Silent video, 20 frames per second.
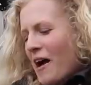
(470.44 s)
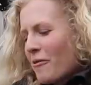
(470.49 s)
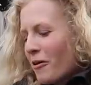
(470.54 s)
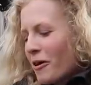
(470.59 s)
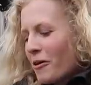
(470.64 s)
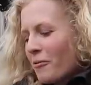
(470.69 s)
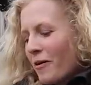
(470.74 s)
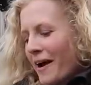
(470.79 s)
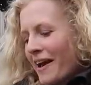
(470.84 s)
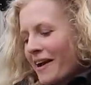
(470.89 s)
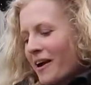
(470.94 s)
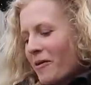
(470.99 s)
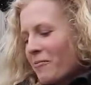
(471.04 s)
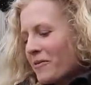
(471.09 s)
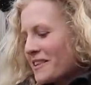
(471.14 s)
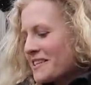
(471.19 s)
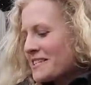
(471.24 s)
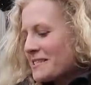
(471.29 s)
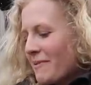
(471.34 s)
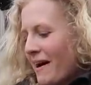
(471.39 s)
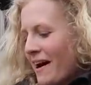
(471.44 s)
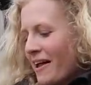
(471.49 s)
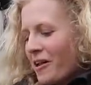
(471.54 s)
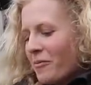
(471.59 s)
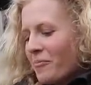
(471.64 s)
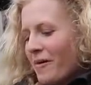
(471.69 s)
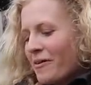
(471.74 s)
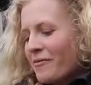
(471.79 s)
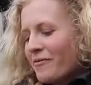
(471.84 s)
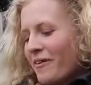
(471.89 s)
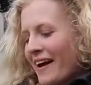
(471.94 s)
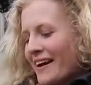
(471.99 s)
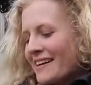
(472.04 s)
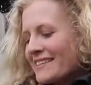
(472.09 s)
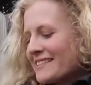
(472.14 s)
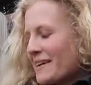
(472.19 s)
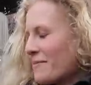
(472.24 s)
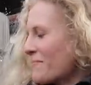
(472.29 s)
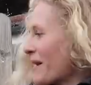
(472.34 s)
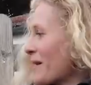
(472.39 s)
I want to wake up with a smile on my
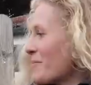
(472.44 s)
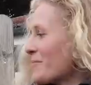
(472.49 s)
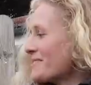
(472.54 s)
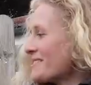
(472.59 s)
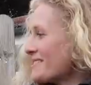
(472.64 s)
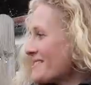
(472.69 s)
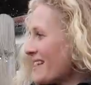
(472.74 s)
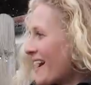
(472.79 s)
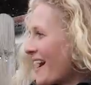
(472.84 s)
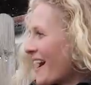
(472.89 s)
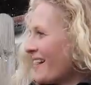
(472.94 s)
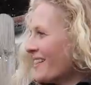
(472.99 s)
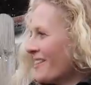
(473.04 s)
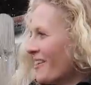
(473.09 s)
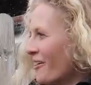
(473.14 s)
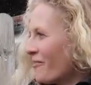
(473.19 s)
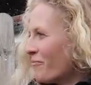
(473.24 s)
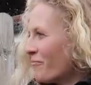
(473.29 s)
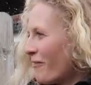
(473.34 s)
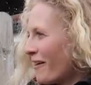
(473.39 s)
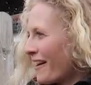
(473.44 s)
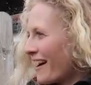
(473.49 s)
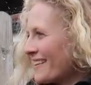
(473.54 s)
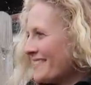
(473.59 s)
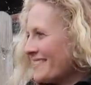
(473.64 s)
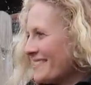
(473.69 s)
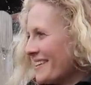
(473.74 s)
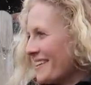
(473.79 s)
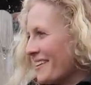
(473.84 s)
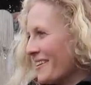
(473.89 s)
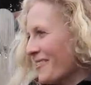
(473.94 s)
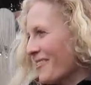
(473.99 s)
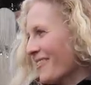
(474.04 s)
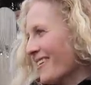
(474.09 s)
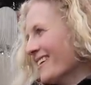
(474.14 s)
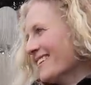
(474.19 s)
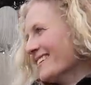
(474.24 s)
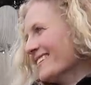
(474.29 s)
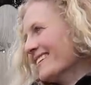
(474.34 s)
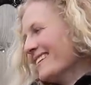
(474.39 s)
face and be able to say I love what I do.
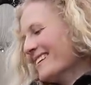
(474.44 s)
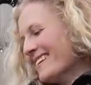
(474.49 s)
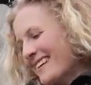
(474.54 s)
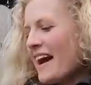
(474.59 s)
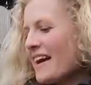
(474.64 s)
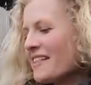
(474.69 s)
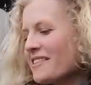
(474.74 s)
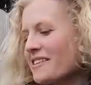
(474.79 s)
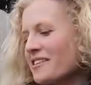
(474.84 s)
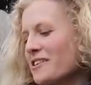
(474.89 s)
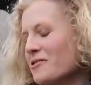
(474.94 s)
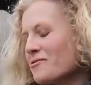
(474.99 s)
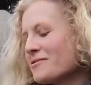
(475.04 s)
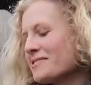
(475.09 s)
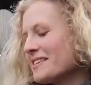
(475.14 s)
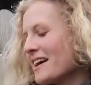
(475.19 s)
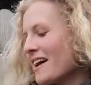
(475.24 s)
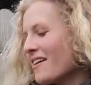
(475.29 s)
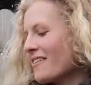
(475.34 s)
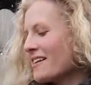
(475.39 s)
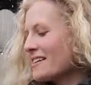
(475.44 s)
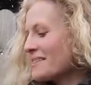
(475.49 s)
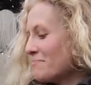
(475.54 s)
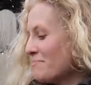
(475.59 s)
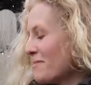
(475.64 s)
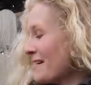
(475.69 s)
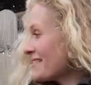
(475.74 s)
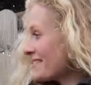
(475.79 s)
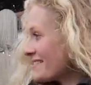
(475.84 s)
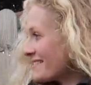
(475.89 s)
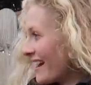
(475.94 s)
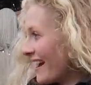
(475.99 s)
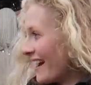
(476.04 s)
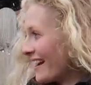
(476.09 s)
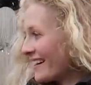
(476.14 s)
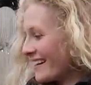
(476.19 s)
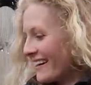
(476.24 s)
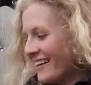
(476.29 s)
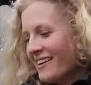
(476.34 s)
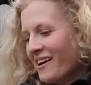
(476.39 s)
Oh. In the new series
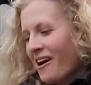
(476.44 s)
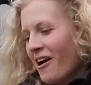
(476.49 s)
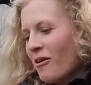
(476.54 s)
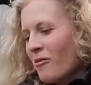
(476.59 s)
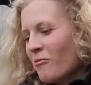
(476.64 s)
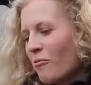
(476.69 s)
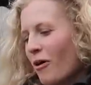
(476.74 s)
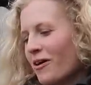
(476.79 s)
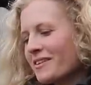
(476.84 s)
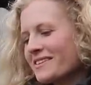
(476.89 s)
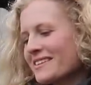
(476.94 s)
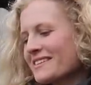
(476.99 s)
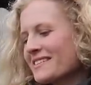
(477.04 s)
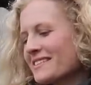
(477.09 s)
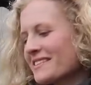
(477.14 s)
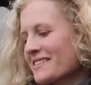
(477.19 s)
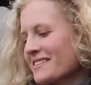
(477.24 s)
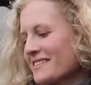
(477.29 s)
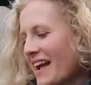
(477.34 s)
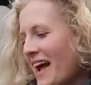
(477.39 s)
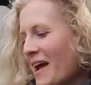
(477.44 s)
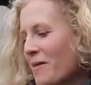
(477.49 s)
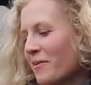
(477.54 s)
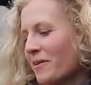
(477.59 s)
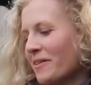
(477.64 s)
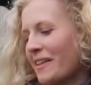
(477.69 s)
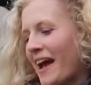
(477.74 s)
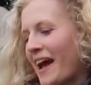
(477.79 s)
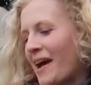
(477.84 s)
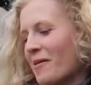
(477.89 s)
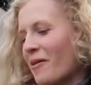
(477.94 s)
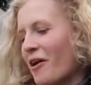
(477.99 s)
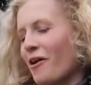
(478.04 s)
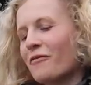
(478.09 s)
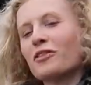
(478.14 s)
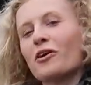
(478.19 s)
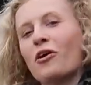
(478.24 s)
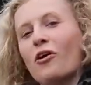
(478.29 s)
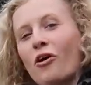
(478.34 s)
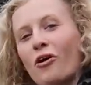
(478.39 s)
Mystic, yeah. what is the stable name
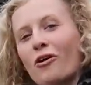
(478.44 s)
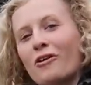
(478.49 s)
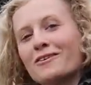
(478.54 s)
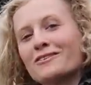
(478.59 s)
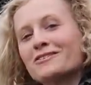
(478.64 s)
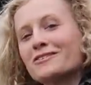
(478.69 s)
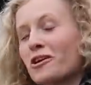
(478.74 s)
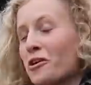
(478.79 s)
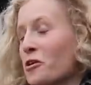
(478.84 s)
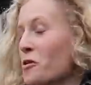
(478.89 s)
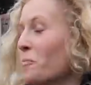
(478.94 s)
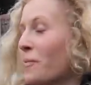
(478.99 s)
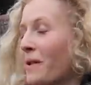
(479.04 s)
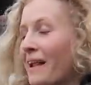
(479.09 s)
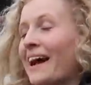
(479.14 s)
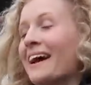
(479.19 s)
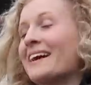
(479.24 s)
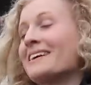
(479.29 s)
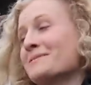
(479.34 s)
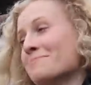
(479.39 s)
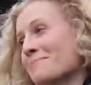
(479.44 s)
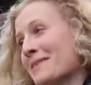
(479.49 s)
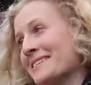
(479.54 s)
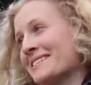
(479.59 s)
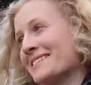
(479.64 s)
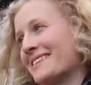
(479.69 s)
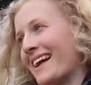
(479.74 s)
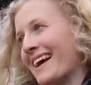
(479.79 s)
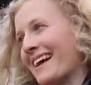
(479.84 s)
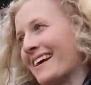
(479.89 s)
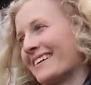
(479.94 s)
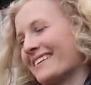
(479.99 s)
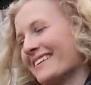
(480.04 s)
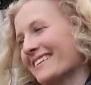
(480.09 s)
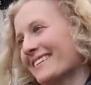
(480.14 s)
of the horse who plays Mystic?